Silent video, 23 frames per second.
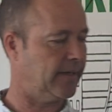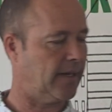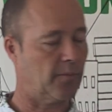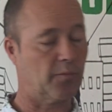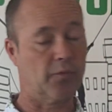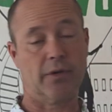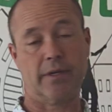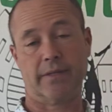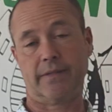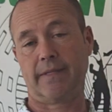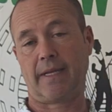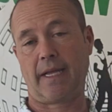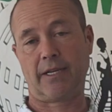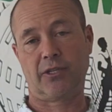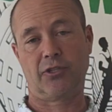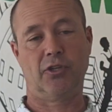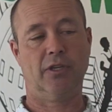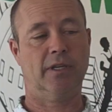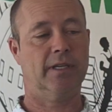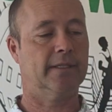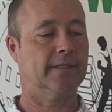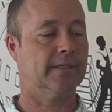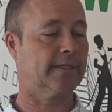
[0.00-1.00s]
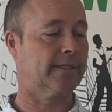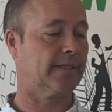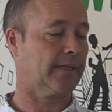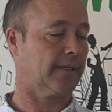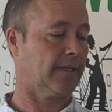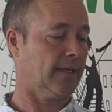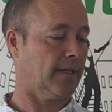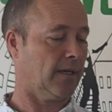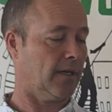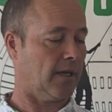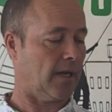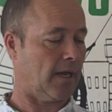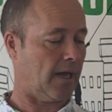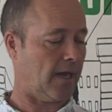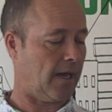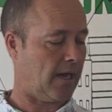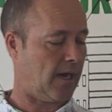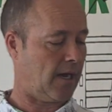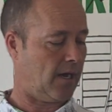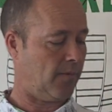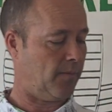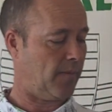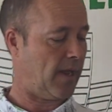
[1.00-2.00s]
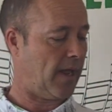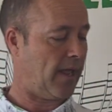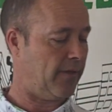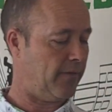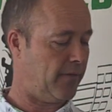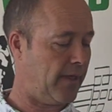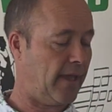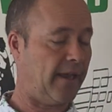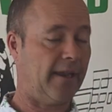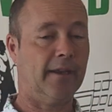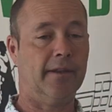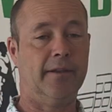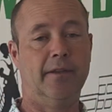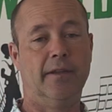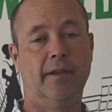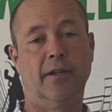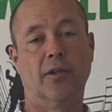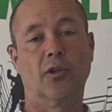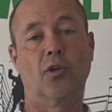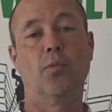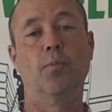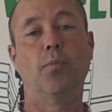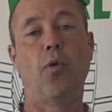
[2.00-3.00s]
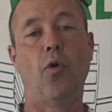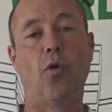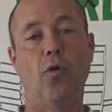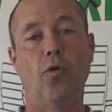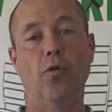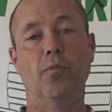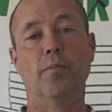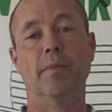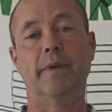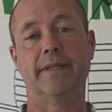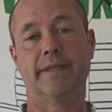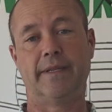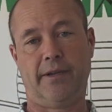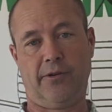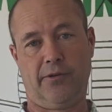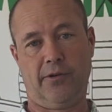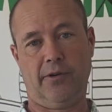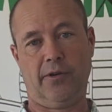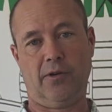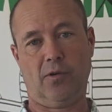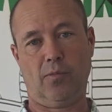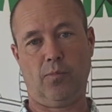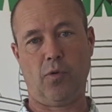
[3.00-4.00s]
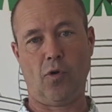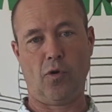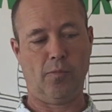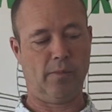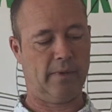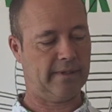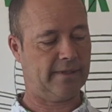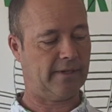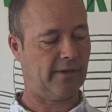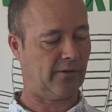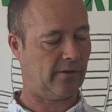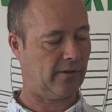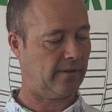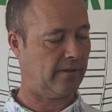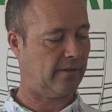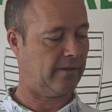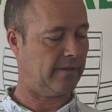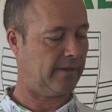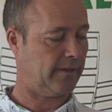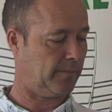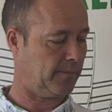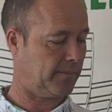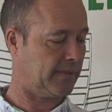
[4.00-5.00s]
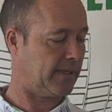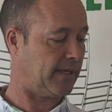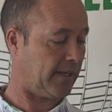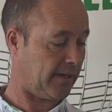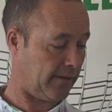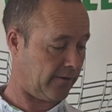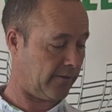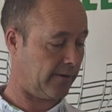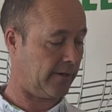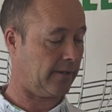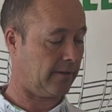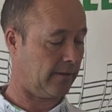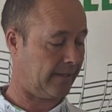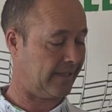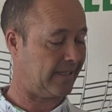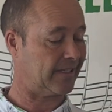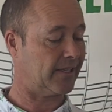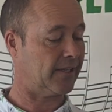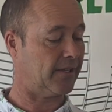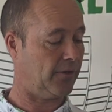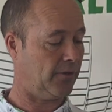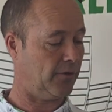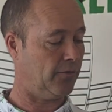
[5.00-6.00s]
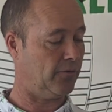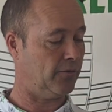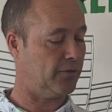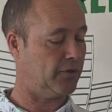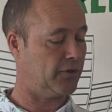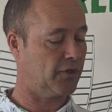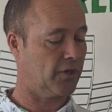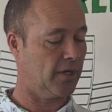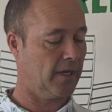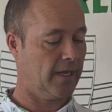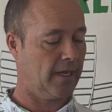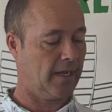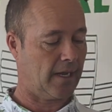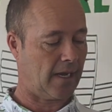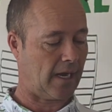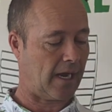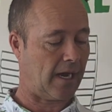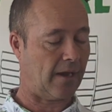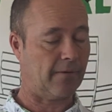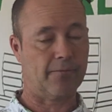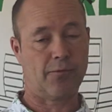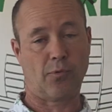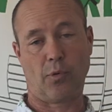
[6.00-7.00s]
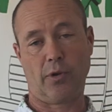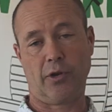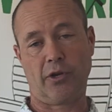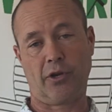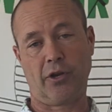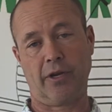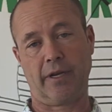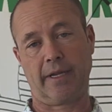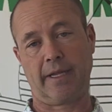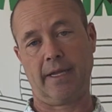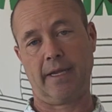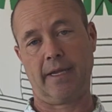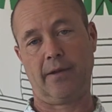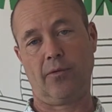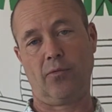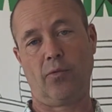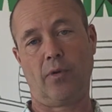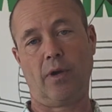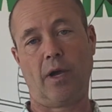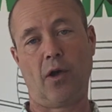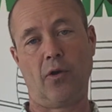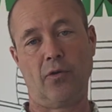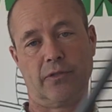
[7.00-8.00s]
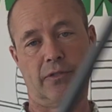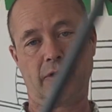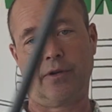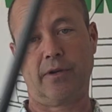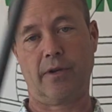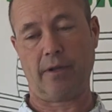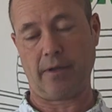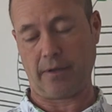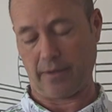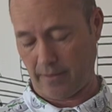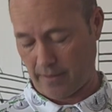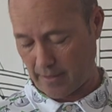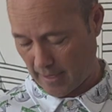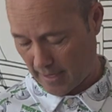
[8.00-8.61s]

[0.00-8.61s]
number of sections, and then pole material. Pole material is huge for what you're going to get and how it's going to